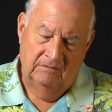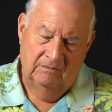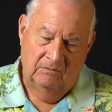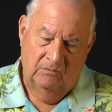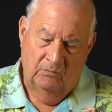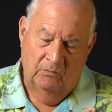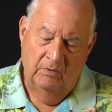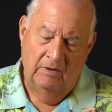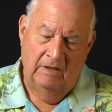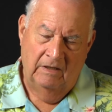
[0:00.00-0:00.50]

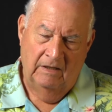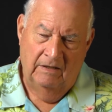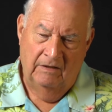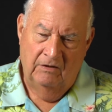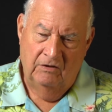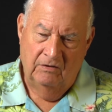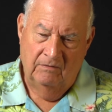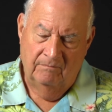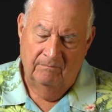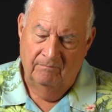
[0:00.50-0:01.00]
really
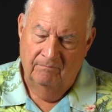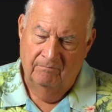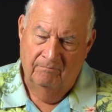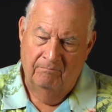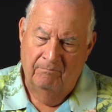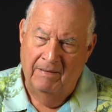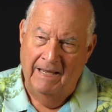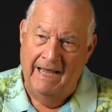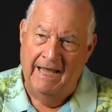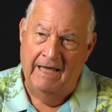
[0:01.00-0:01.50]

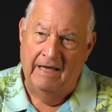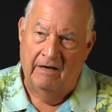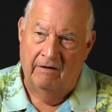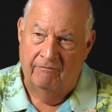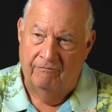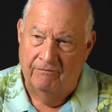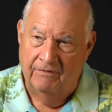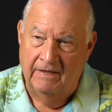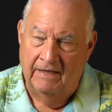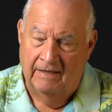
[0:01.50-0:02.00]
bad
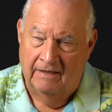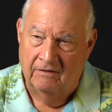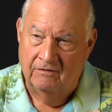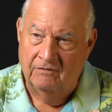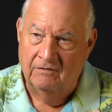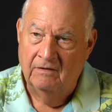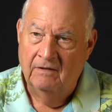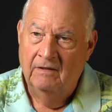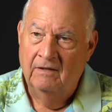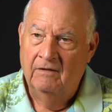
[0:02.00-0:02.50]

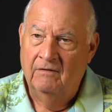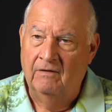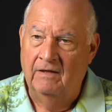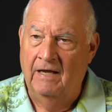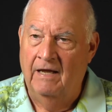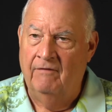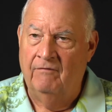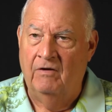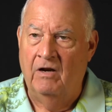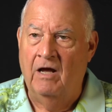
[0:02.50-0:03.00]
offense, right. they
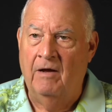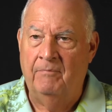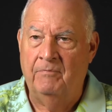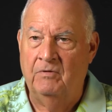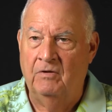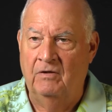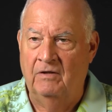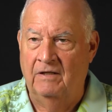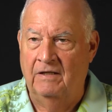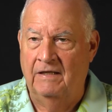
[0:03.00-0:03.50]
have an
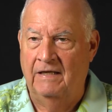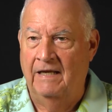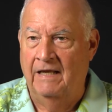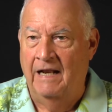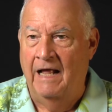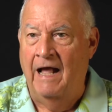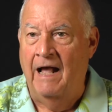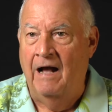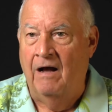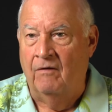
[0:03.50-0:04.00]
opportunity to get
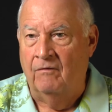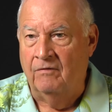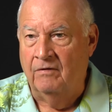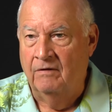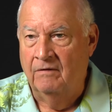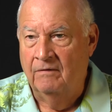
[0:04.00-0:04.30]
out.